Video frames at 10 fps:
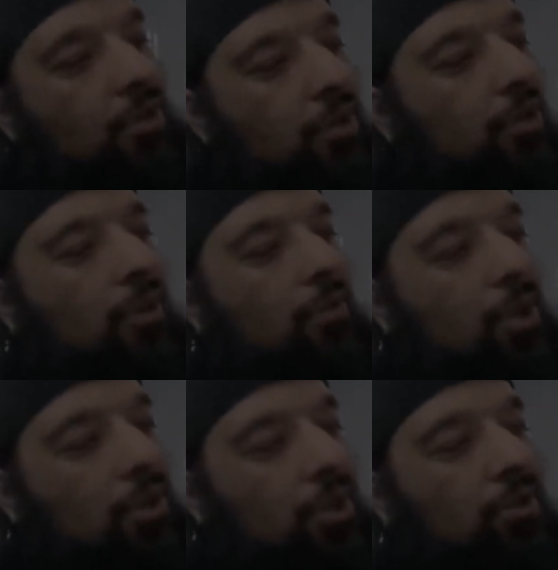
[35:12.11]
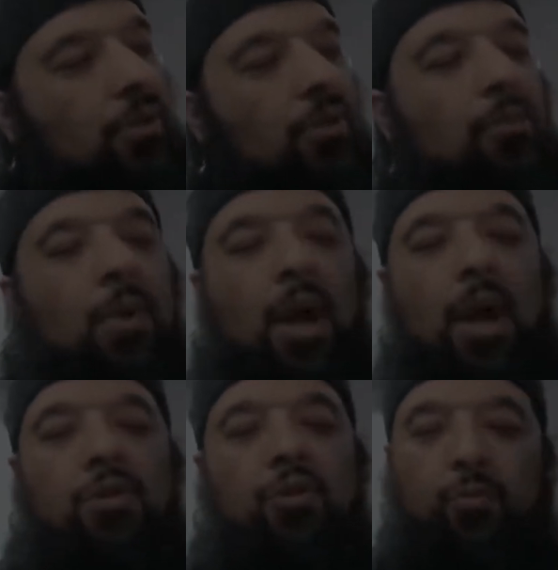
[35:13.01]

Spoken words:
this mysticism in